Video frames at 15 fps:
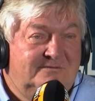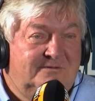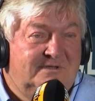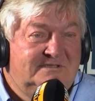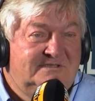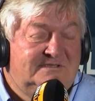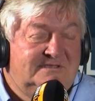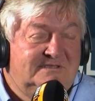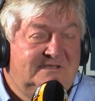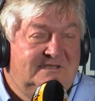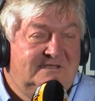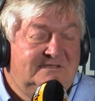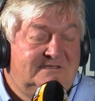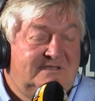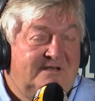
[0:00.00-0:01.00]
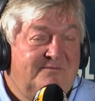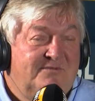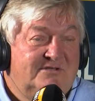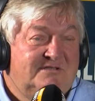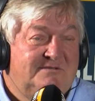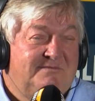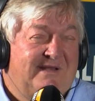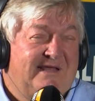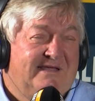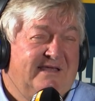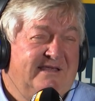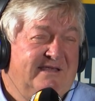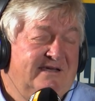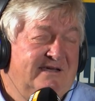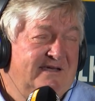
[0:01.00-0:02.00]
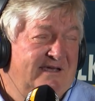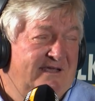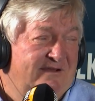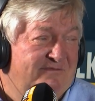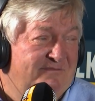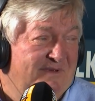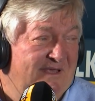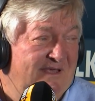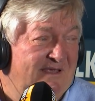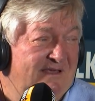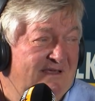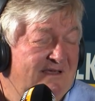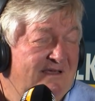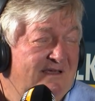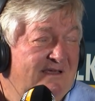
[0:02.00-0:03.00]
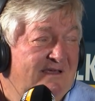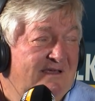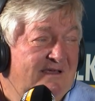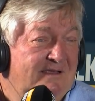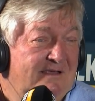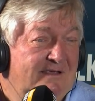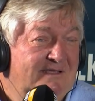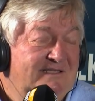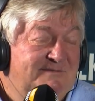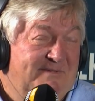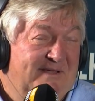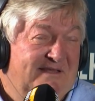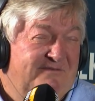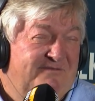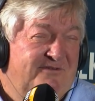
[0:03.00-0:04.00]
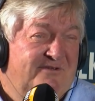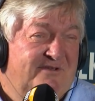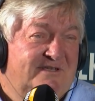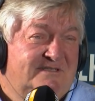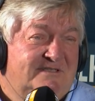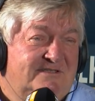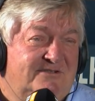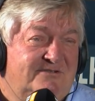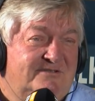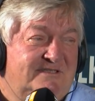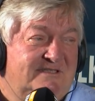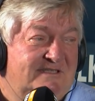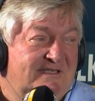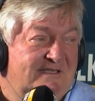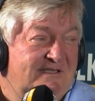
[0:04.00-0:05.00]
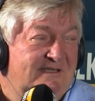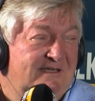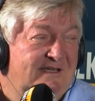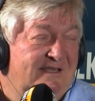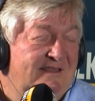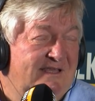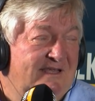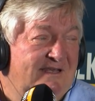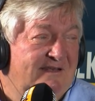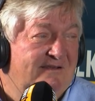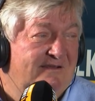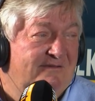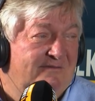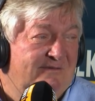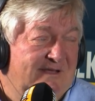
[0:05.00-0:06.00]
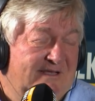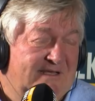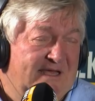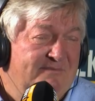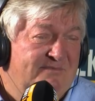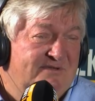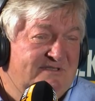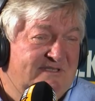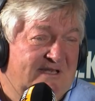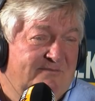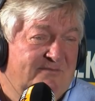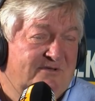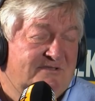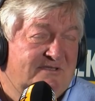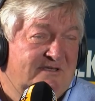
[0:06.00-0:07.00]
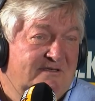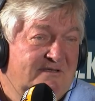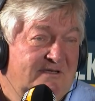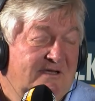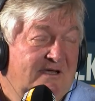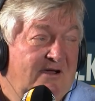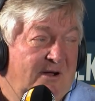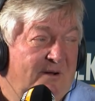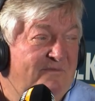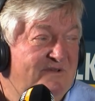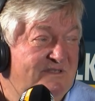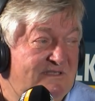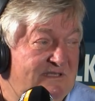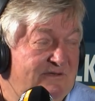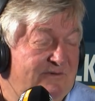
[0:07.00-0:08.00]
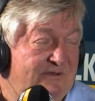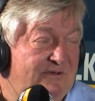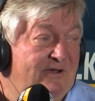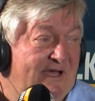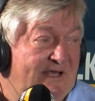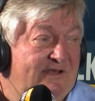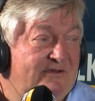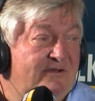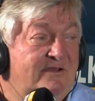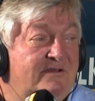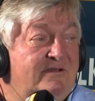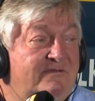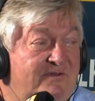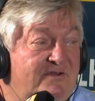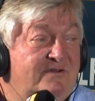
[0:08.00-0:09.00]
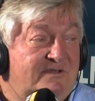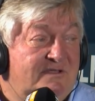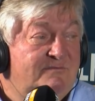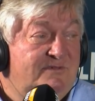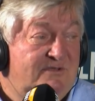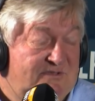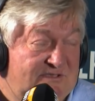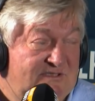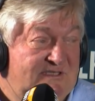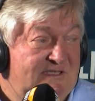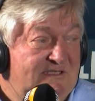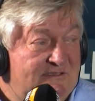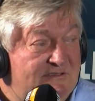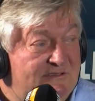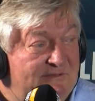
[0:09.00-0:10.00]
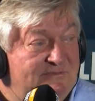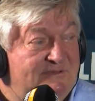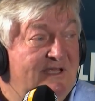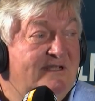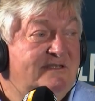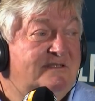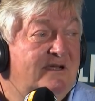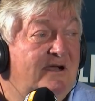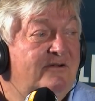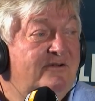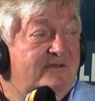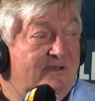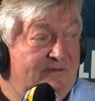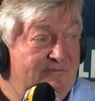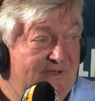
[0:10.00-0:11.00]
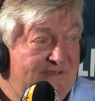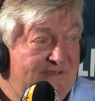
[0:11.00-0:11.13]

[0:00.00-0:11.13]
was in Stellenbosch like a year ahead of me. Mm-hmm. Spent a few years at UCT and then came to Stellenbosch. So obviously when you interviewed him, you can see he's substantially older than